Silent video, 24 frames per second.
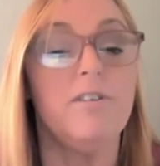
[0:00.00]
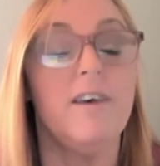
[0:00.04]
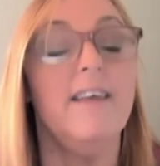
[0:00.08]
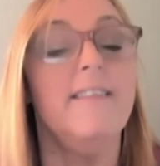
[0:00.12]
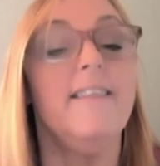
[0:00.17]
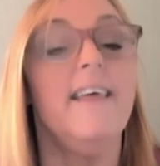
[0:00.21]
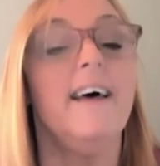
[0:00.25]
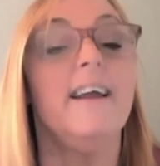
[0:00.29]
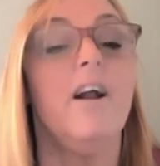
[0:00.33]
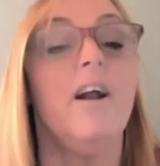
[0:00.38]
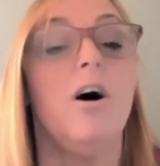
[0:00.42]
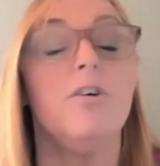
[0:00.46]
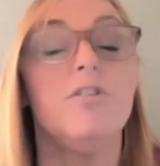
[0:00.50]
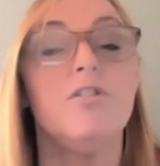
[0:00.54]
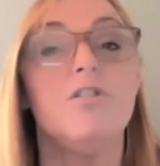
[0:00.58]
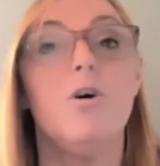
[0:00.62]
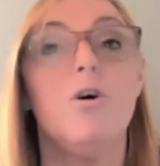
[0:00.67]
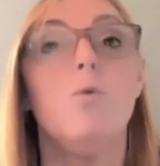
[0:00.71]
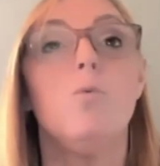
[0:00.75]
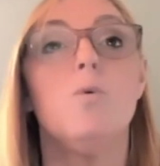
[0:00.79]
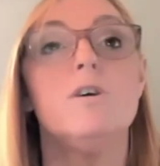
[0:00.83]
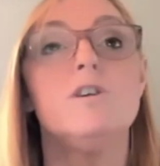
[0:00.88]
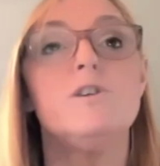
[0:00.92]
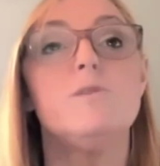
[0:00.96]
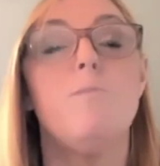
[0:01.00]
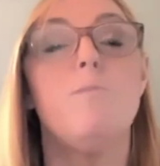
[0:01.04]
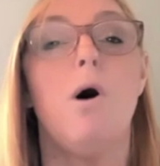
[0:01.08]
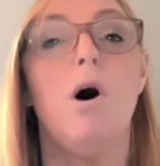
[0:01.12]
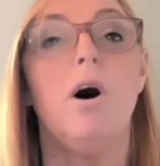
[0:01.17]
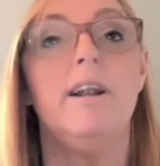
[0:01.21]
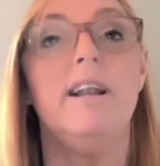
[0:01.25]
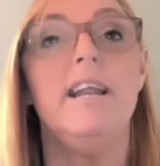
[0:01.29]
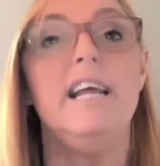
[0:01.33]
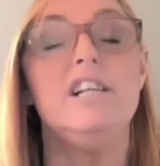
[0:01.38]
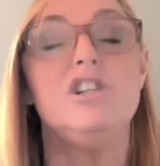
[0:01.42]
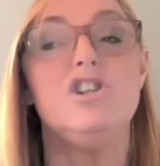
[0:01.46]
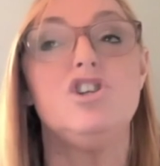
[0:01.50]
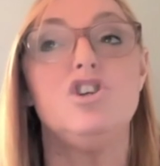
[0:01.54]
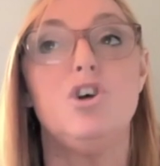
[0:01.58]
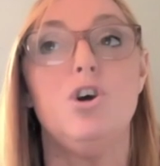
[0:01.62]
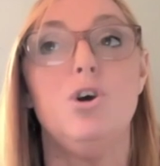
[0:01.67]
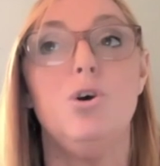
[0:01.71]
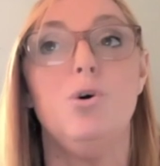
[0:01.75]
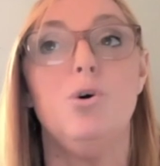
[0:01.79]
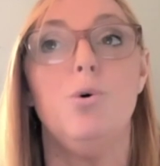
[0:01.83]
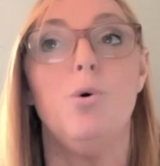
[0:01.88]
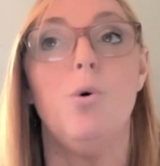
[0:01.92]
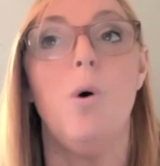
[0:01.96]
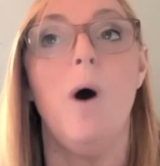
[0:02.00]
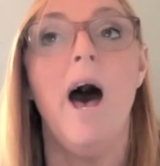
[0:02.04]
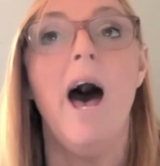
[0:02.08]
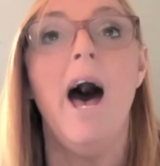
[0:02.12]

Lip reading: And then also responding to